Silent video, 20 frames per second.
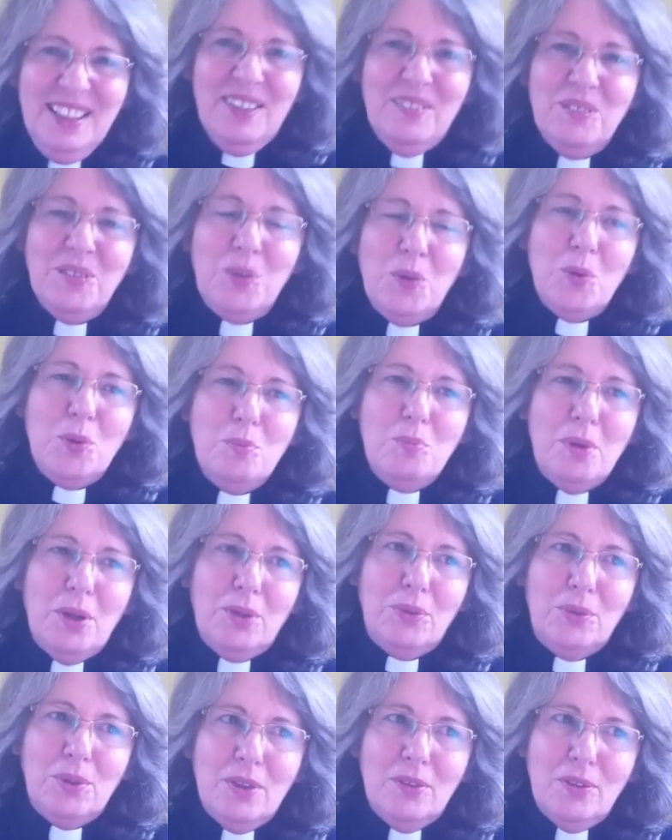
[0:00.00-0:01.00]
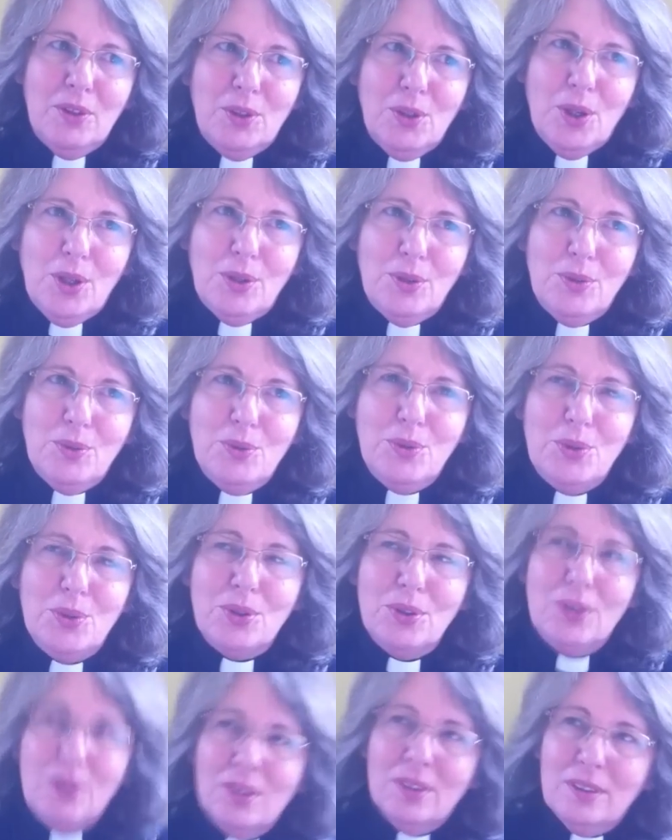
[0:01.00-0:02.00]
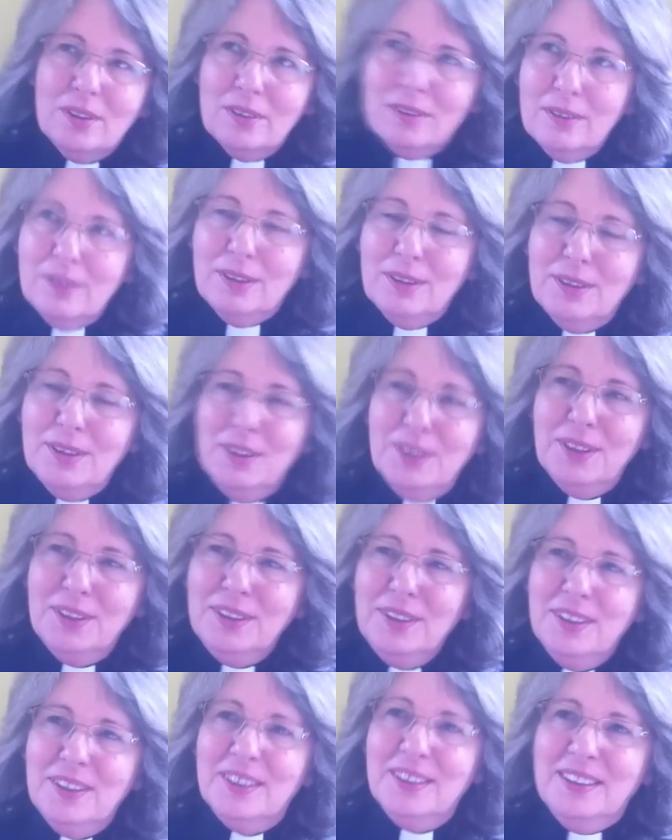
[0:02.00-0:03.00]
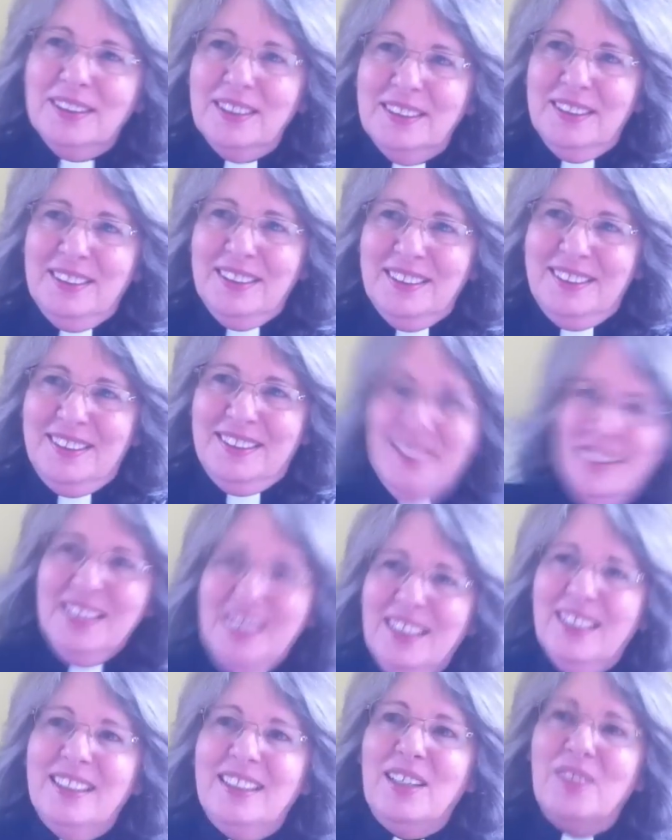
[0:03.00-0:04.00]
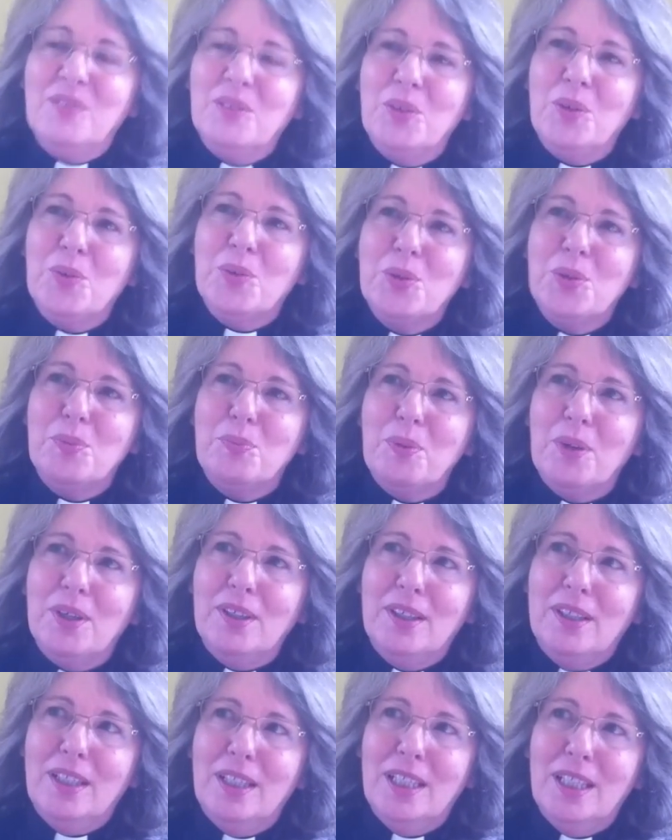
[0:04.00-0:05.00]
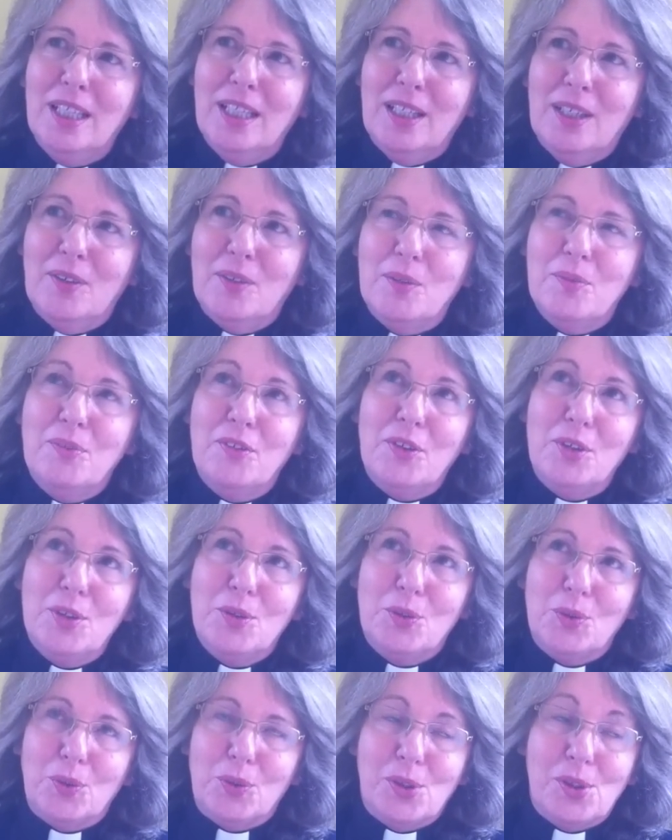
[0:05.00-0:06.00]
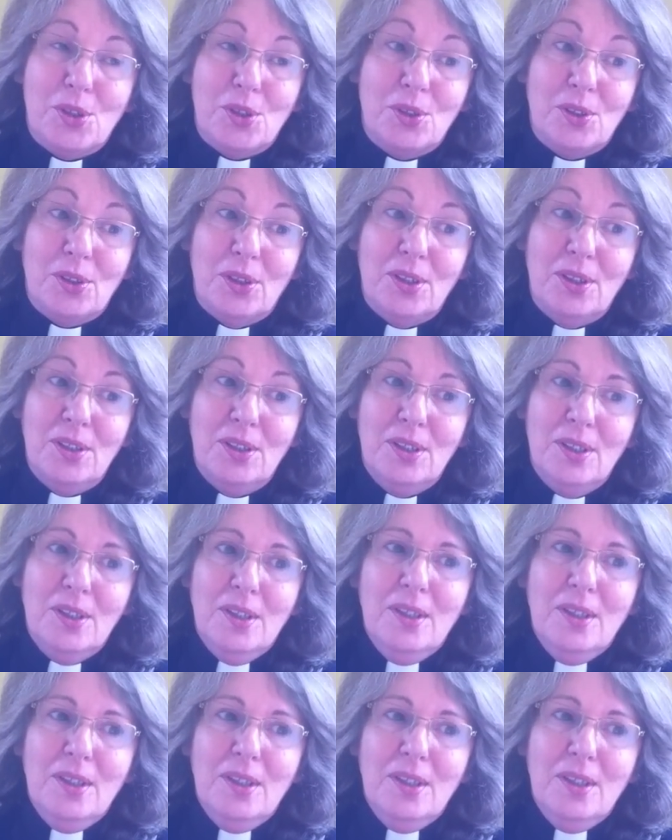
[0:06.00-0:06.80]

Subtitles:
I haven't got the bone in the nose, and I haven't got the spiky hair. I'm very sorry to say.